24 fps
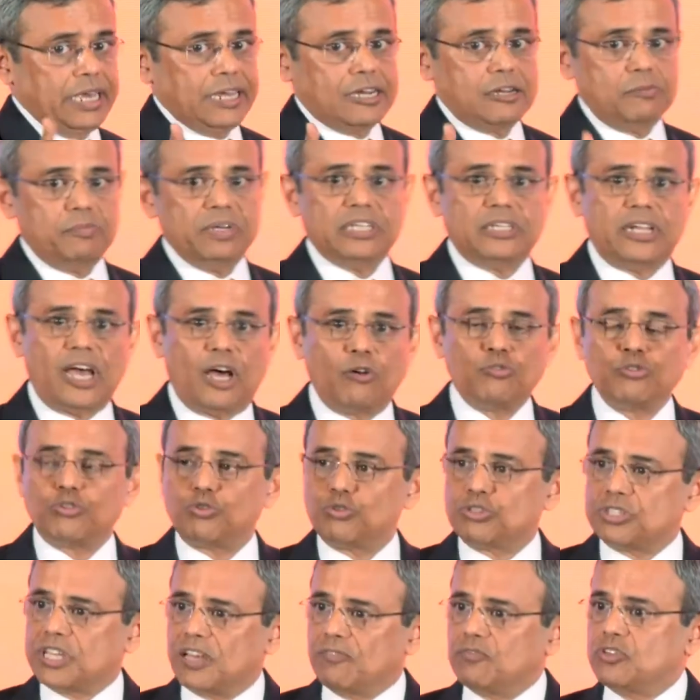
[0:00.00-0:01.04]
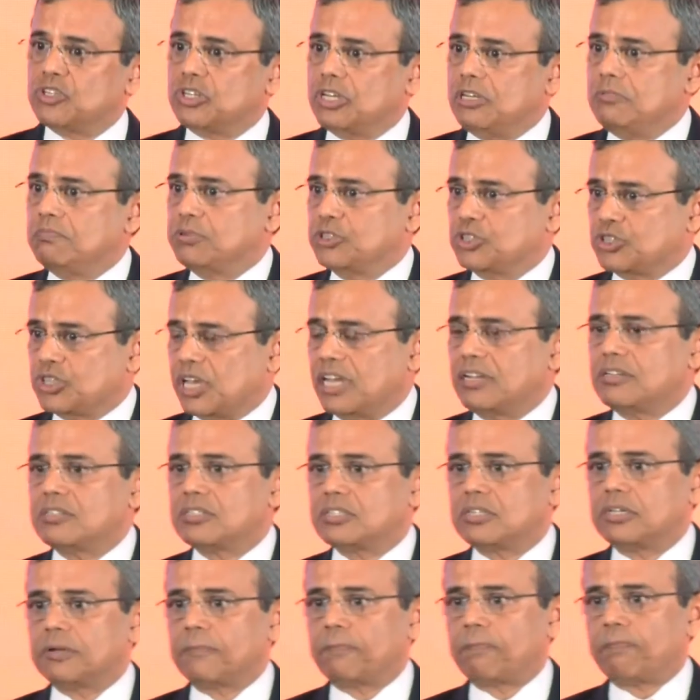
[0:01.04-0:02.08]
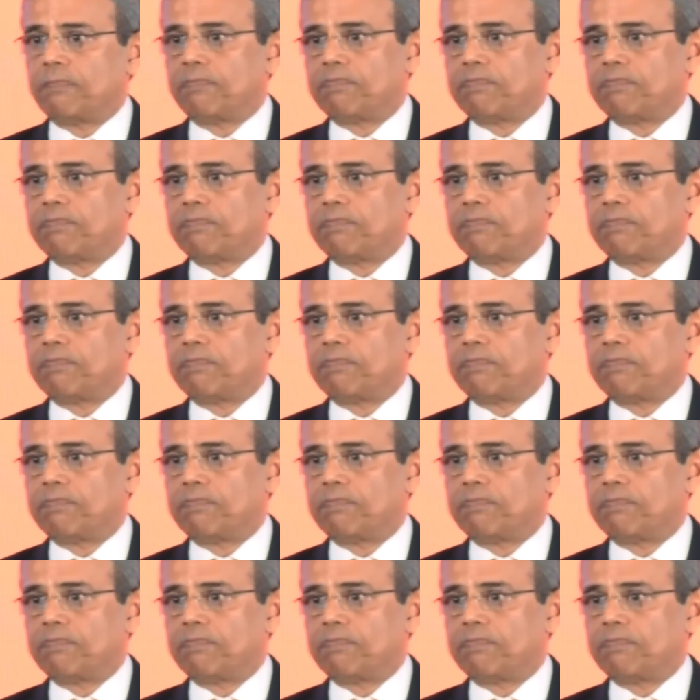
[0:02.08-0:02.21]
it'll be down to 17%.